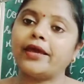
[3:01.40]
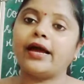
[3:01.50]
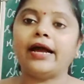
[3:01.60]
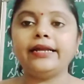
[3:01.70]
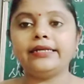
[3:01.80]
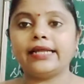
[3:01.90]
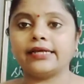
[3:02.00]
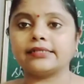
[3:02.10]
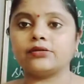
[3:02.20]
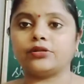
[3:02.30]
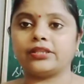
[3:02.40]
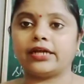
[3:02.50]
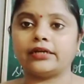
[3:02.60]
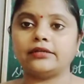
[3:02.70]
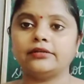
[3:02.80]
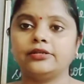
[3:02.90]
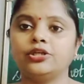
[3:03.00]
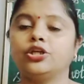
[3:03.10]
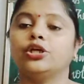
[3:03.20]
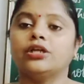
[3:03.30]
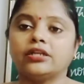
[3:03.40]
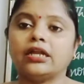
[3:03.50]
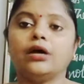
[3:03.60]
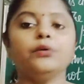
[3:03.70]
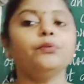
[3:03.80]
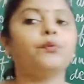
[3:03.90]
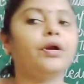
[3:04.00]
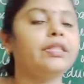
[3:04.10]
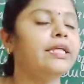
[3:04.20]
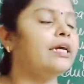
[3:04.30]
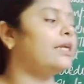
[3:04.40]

high tax on that. Now what they are